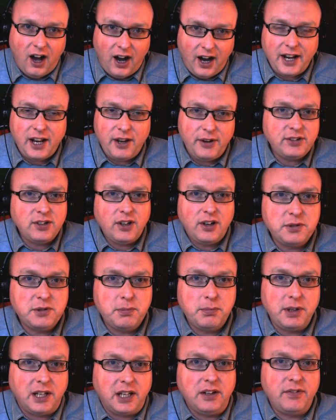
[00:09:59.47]
I know it's
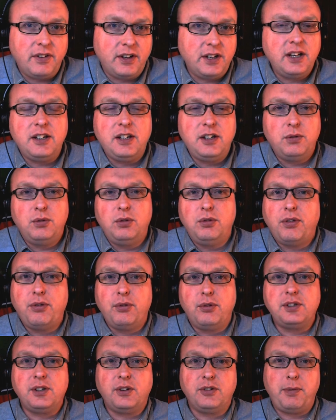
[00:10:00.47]
to believe. I know you all
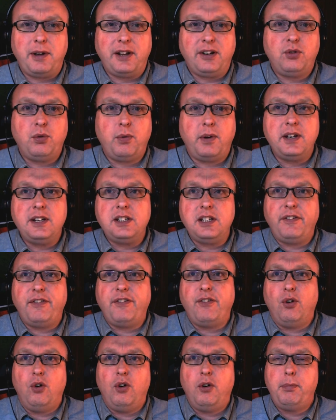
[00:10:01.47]
thought I was about
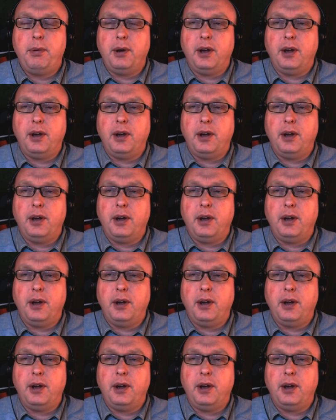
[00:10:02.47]
24,